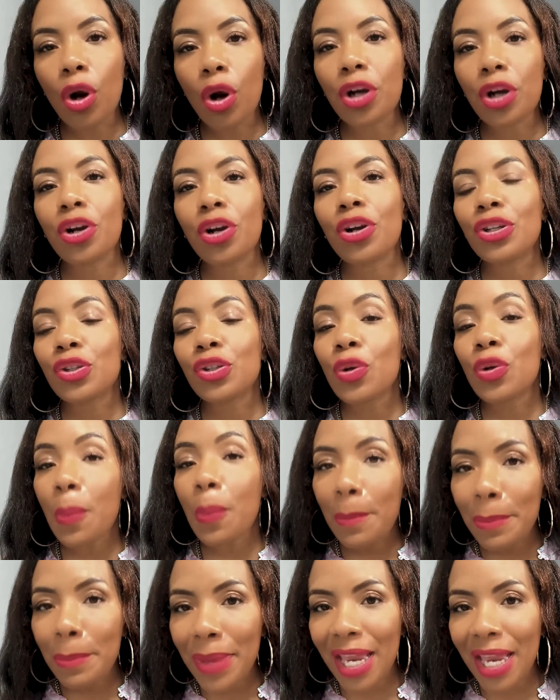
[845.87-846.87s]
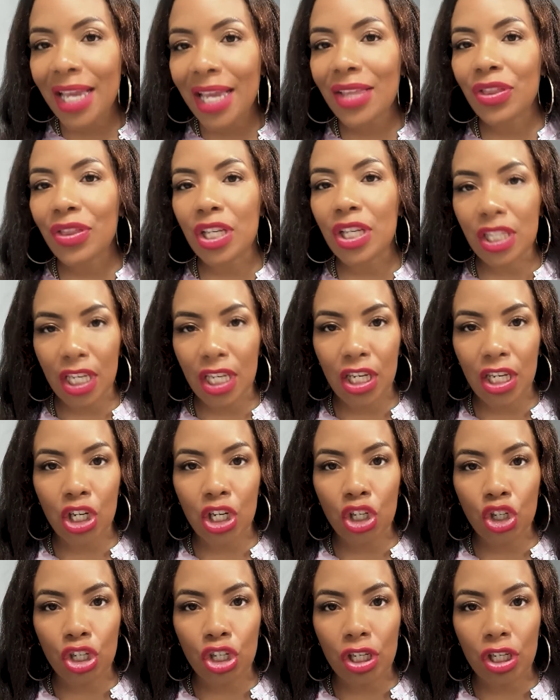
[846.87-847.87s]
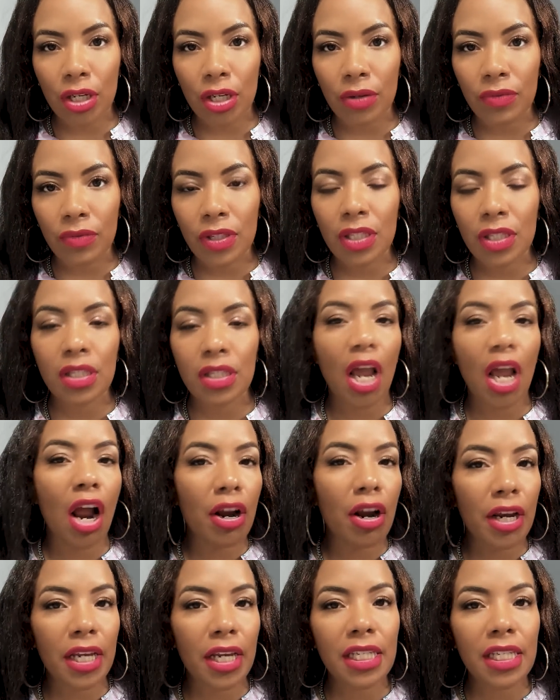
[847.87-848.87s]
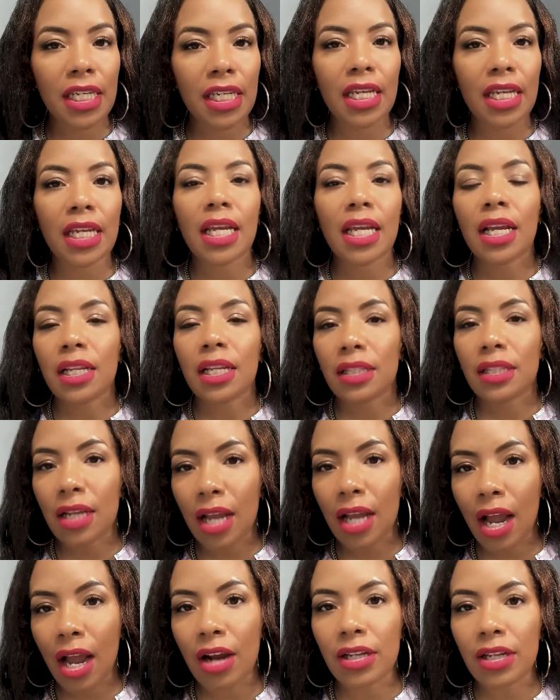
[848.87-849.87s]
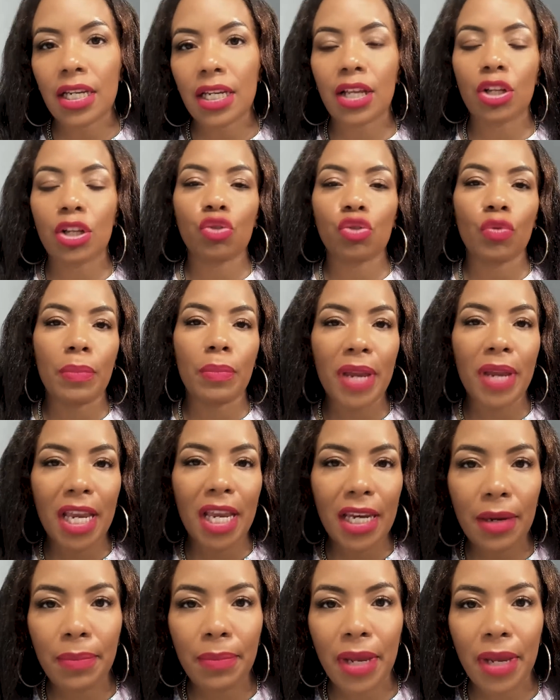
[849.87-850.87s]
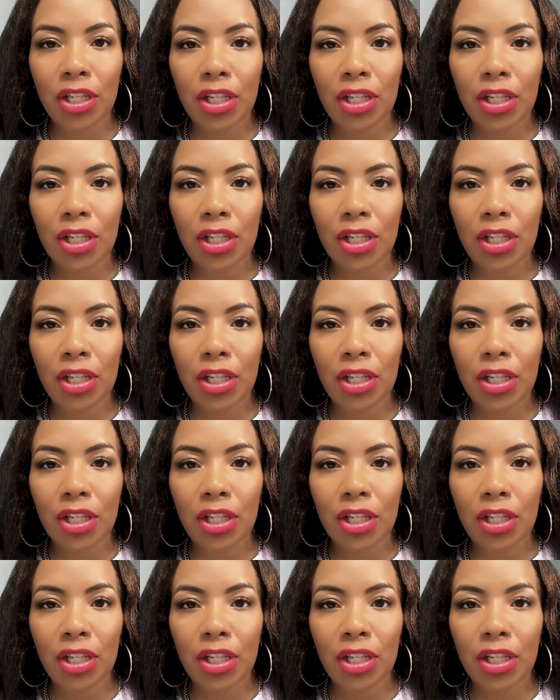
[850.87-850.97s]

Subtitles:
order to make these initiatives targeting the cartels' Remain in